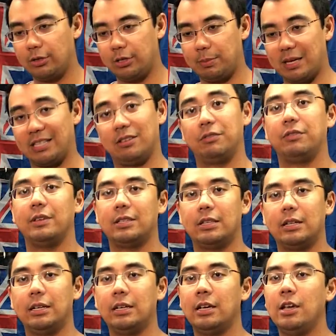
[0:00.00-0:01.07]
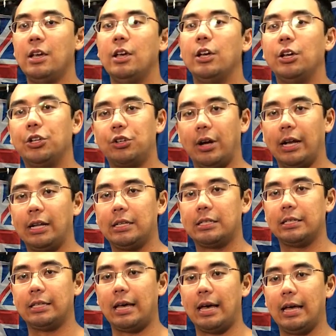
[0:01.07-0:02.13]
specificity training
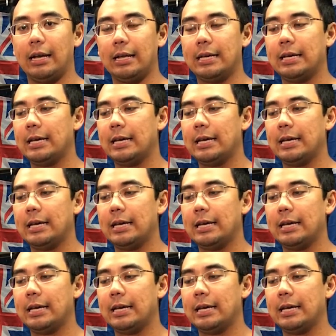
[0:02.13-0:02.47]
to that.